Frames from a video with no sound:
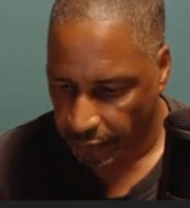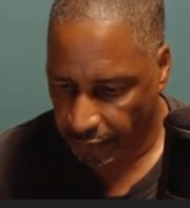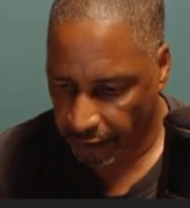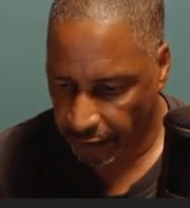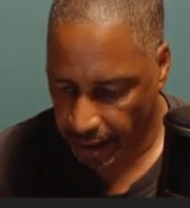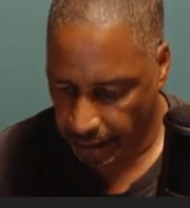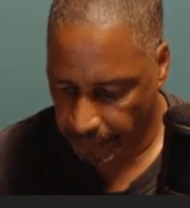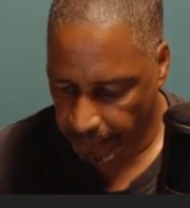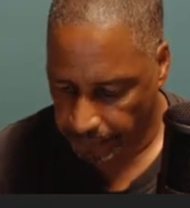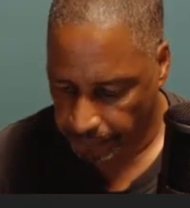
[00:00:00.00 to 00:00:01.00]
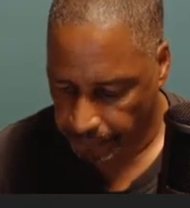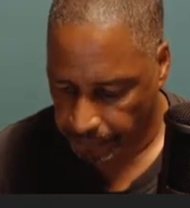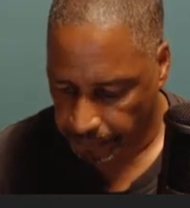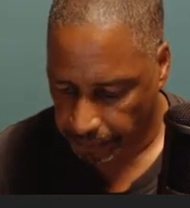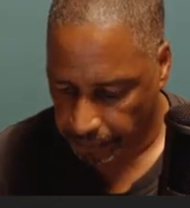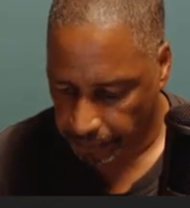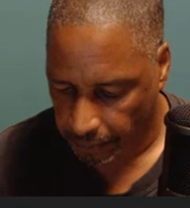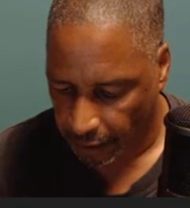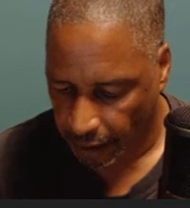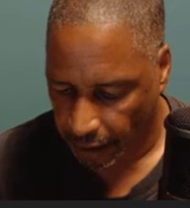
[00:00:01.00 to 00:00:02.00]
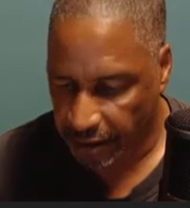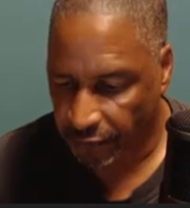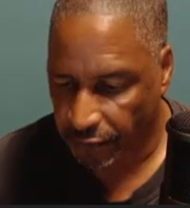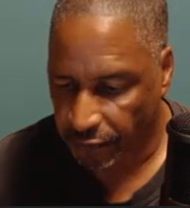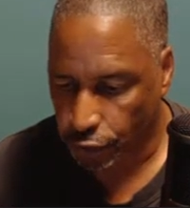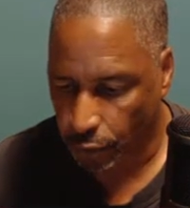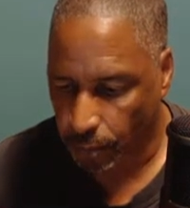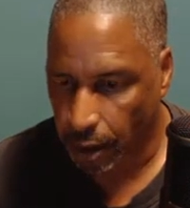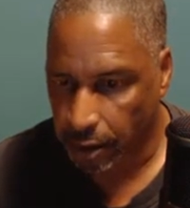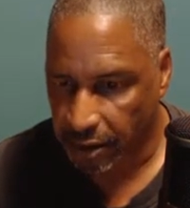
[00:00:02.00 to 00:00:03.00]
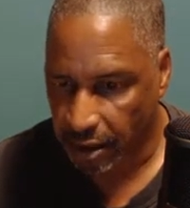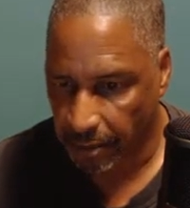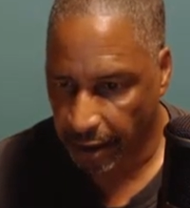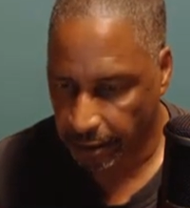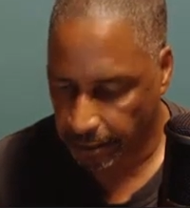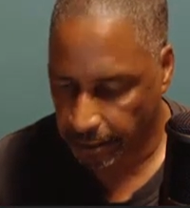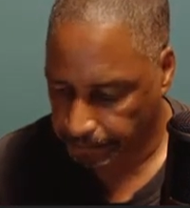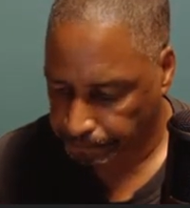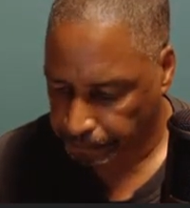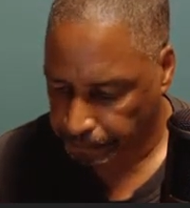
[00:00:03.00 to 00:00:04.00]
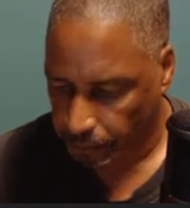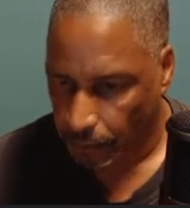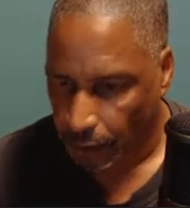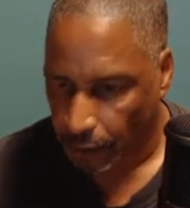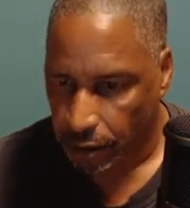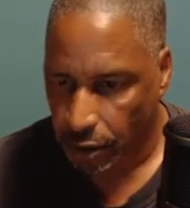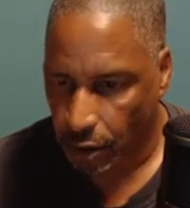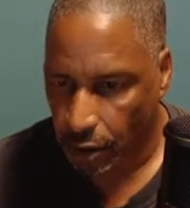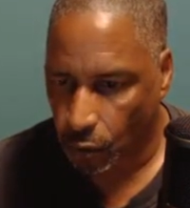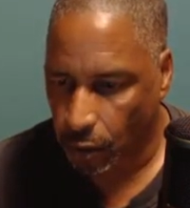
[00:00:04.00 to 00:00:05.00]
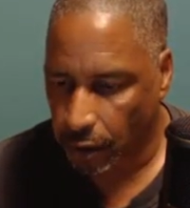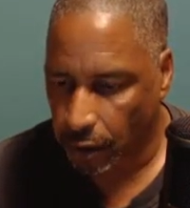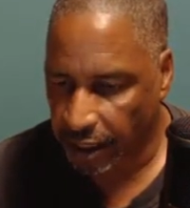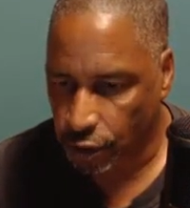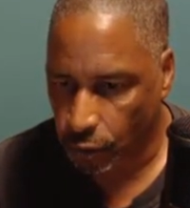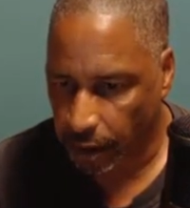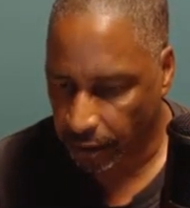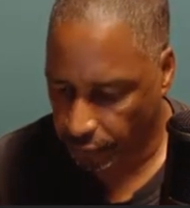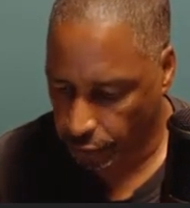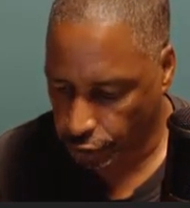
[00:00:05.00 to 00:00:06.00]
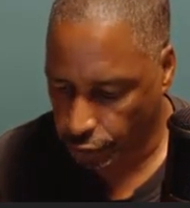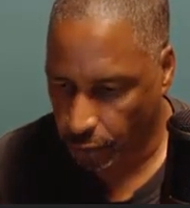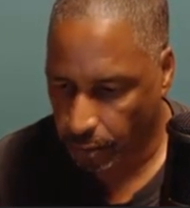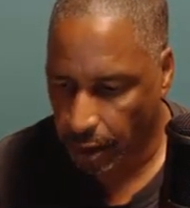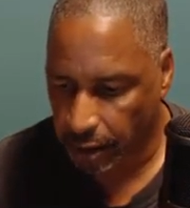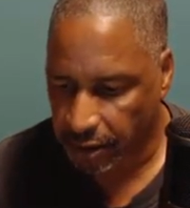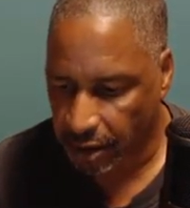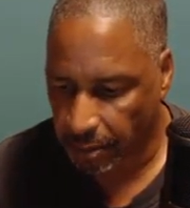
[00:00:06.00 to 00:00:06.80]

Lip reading: VM, is a VirtualBox command. So we're issuing VirtualBox